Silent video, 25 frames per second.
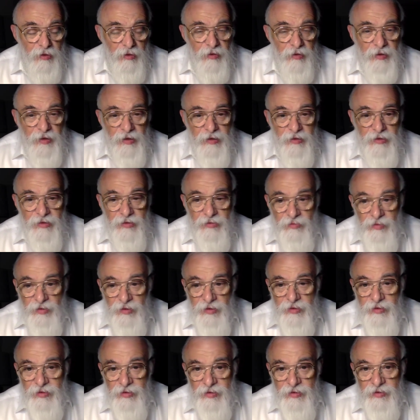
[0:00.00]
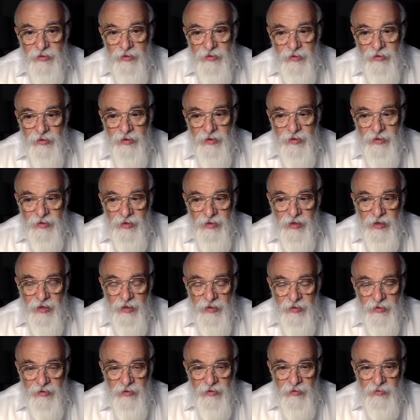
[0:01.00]
The answer is he is in
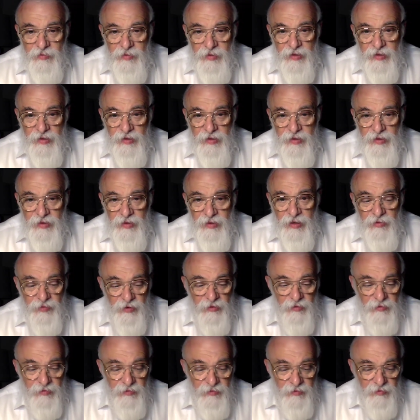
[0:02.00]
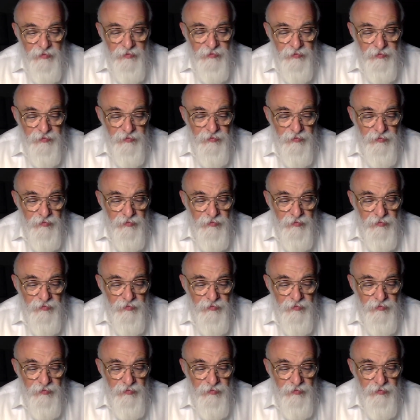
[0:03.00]
essence, but then revealed.